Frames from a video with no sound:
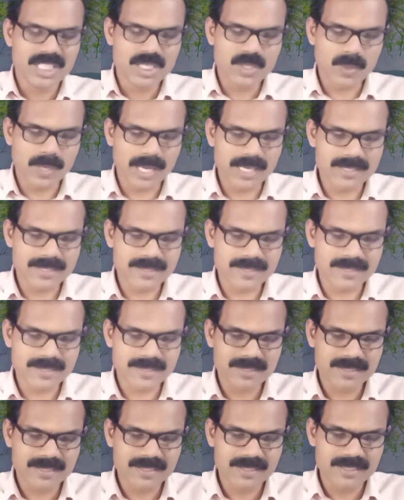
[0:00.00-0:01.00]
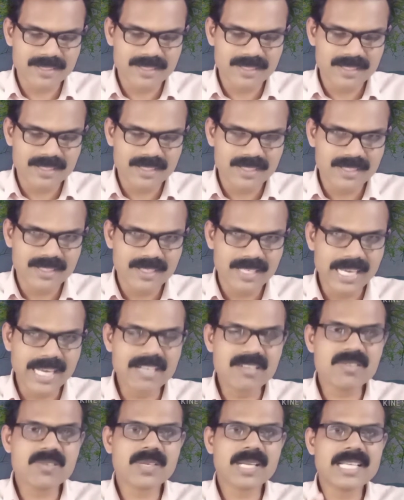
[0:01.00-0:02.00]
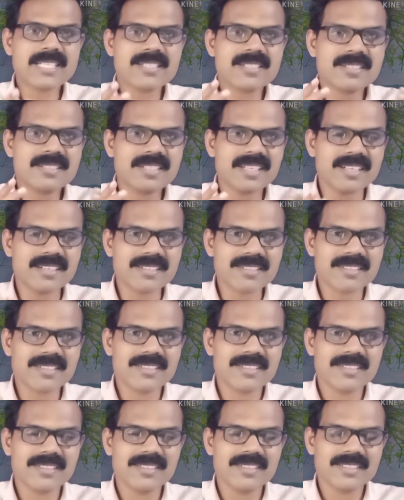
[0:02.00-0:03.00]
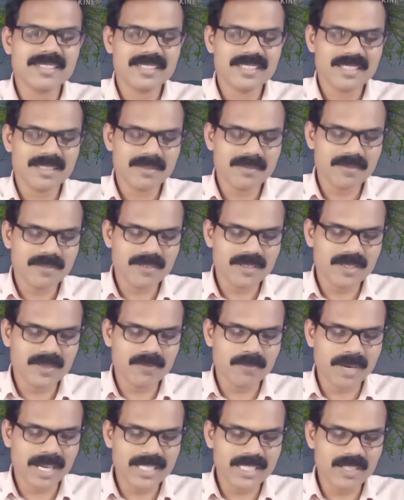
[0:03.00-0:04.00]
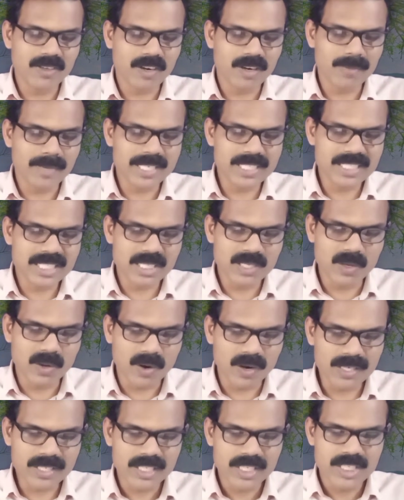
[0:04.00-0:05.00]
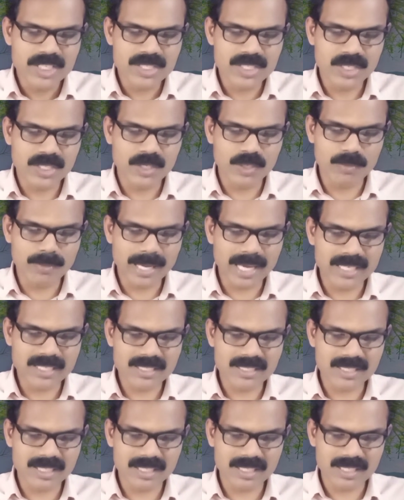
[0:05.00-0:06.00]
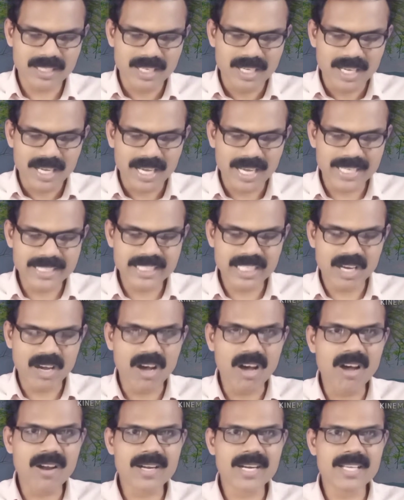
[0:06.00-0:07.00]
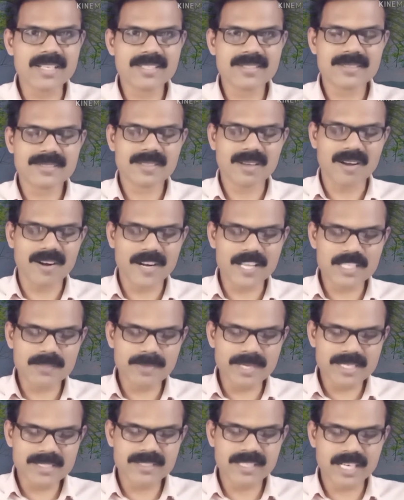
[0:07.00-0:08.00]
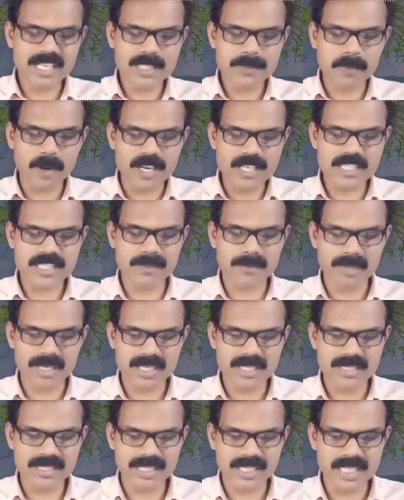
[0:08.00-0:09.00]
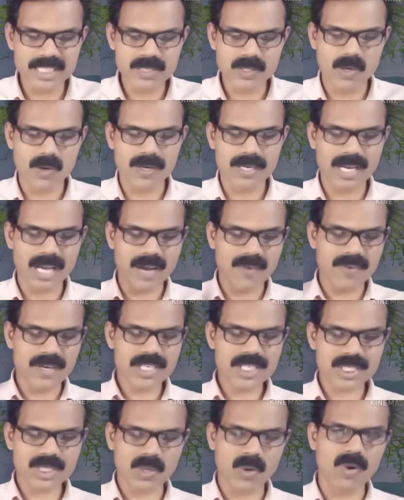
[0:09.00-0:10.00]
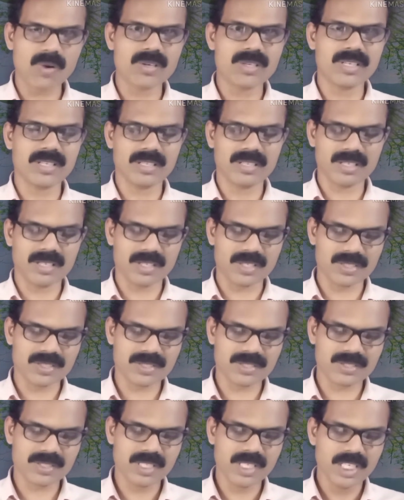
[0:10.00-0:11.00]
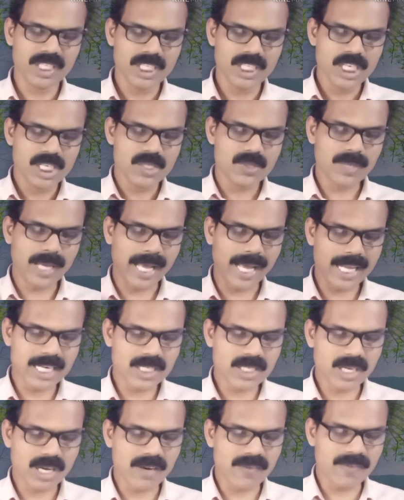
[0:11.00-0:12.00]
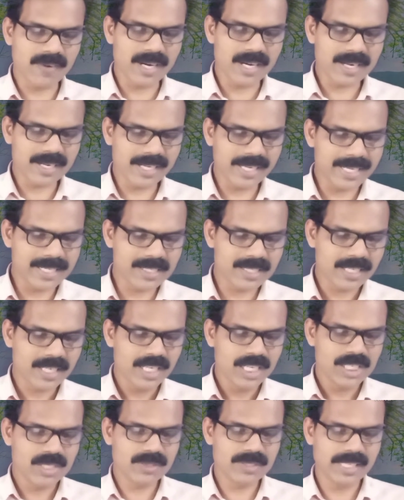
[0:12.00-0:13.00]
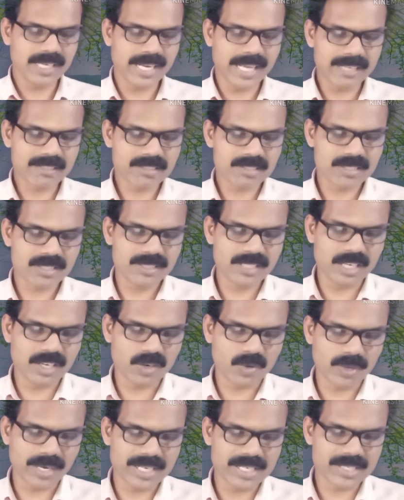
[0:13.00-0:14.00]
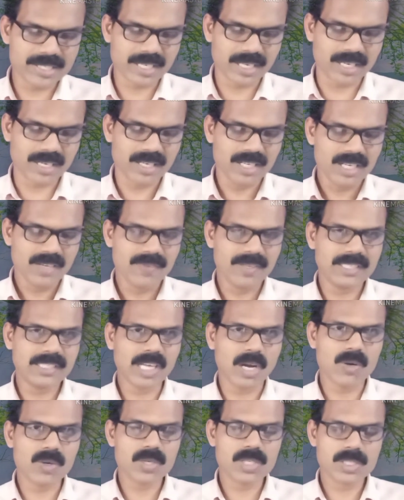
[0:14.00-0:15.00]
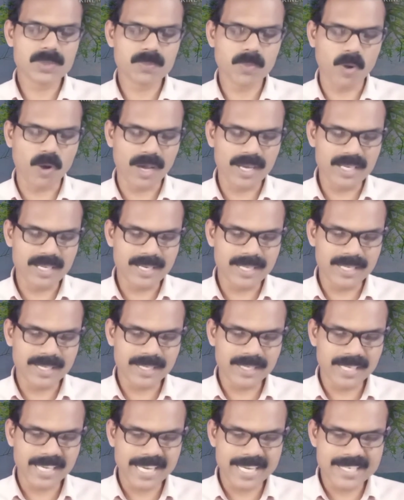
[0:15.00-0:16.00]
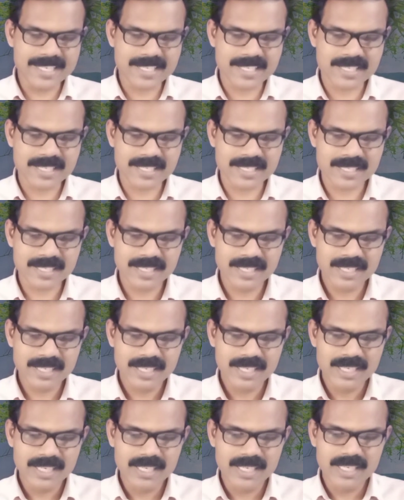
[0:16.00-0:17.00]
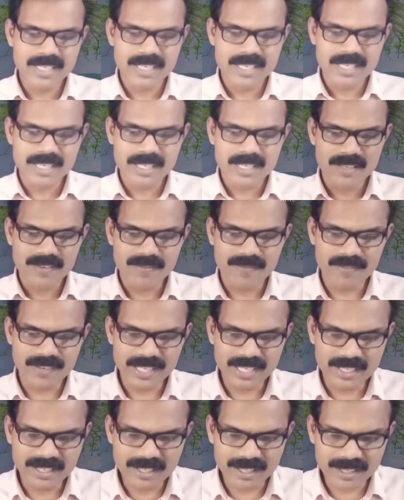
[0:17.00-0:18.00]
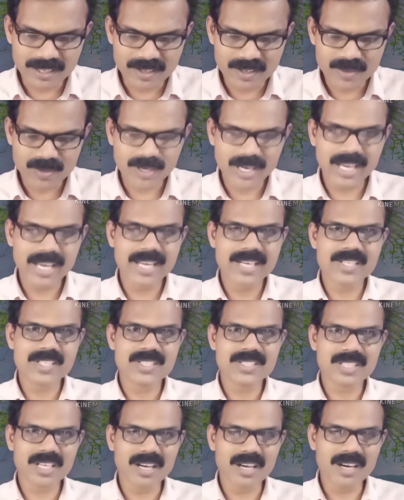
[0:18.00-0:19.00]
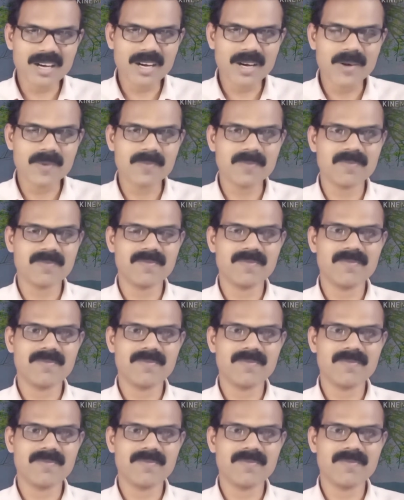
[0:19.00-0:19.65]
to us, entrusted by the Almighty God to humanity, and the onus means the responsibilities on our shoulders to hand over it to the next generation without spoiling its vigor and charm.